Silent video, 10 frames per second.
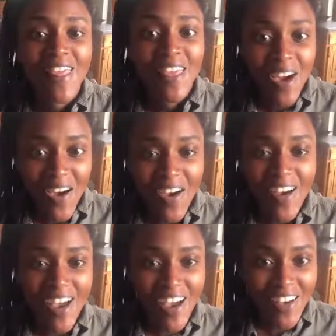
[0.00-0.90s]
They
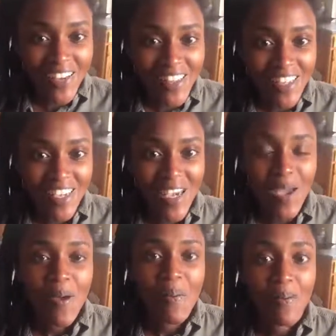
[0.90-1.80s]
are healthy,
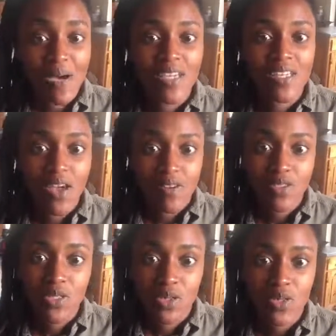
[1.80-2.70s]
but you have
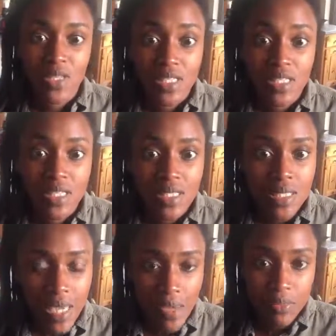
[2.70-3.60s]
to do these
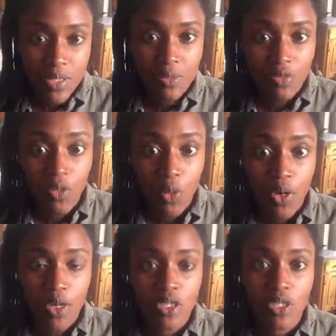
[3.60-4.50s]
steps
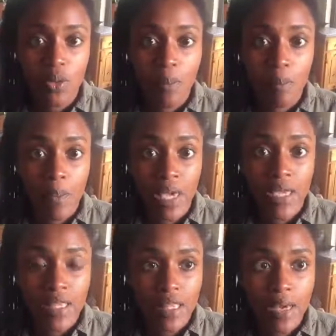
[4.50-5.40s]
before to
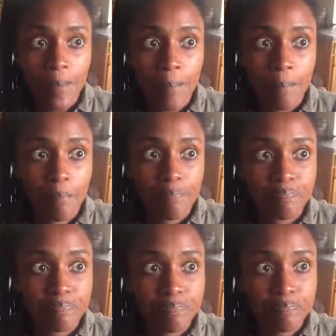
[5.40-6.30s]
make them
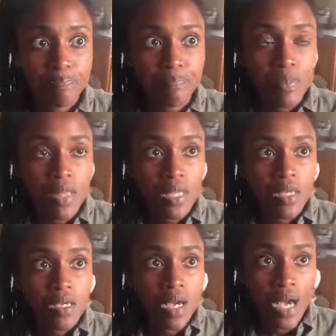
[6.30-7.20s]

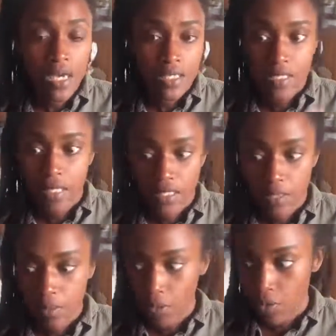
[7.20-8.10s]

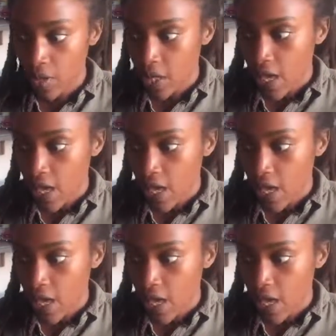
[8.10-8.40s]
accessible.